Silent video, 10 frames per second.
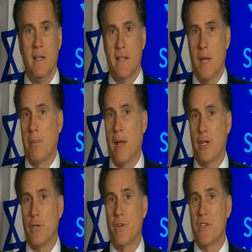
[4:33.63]
they
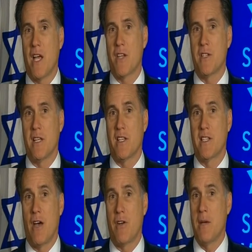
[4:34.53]
plotted to assassinate the
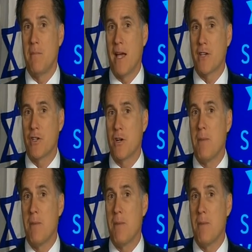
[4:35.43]
Saudi ambassador